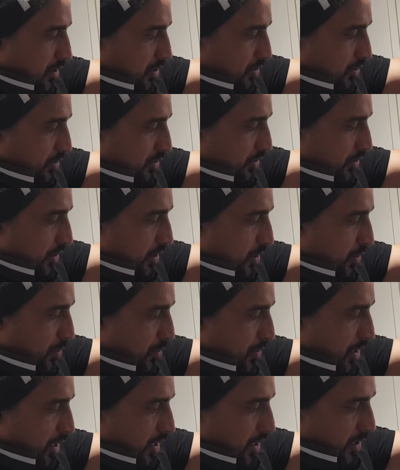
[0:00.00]
So
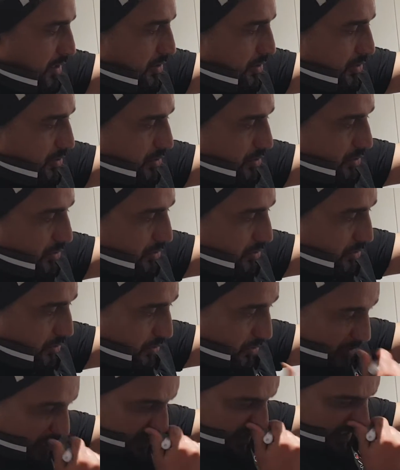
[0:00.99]
3y is equals
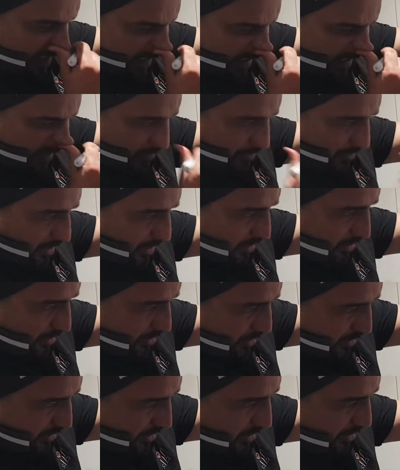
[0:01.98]
to 16
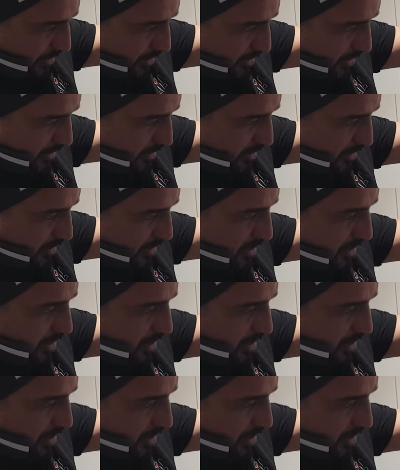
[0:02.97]
minus 10 is 6.